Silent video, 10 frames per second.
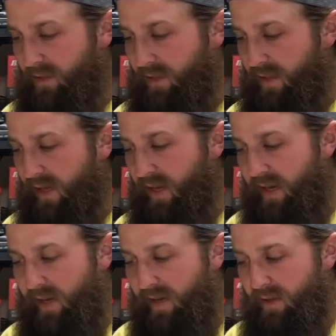
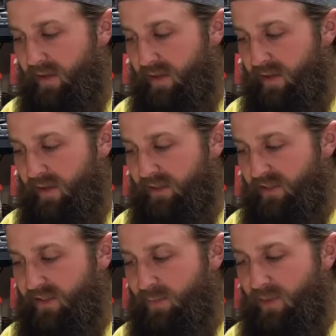and it's as
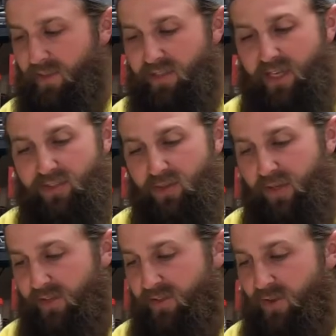simple as that. So to
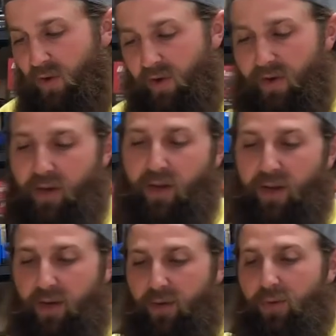get started,
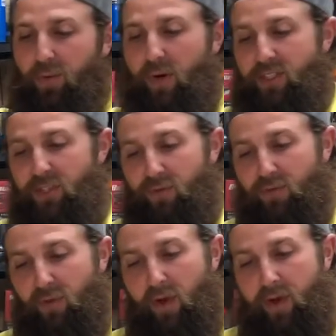rest your
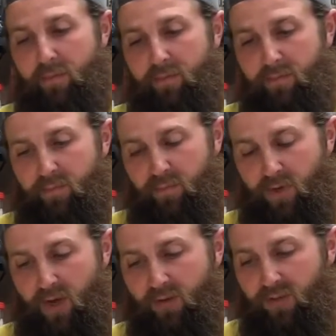frame
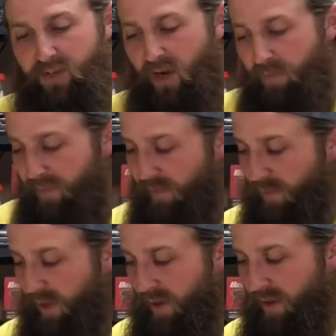on top of the
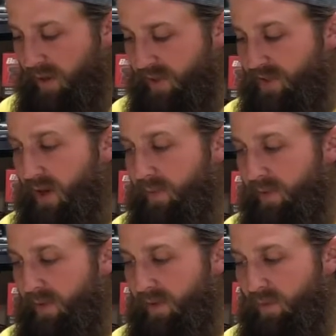
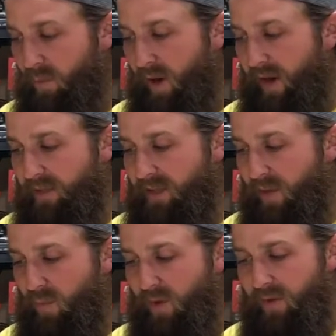wax, and
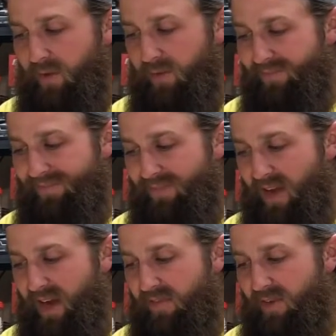what
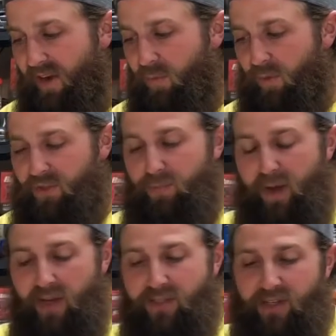I find works
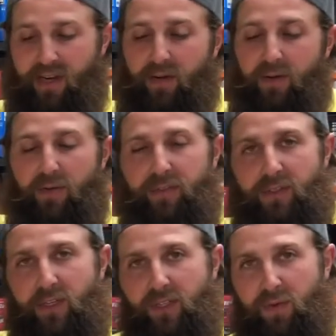best, and I don't know if it's
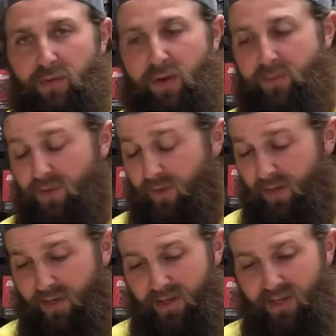because our frames are
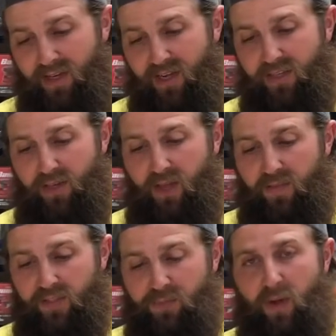a little on the
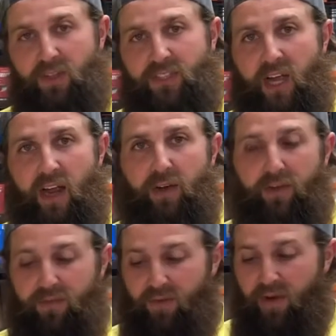small side or if
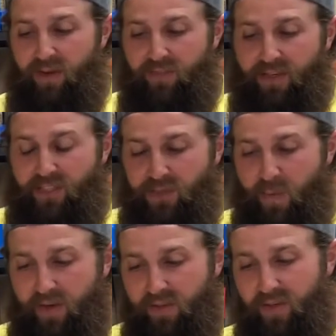they just
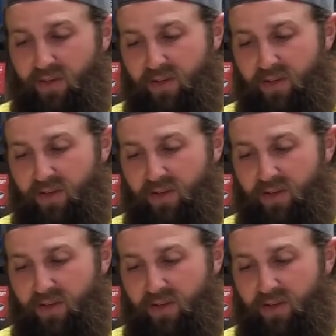make the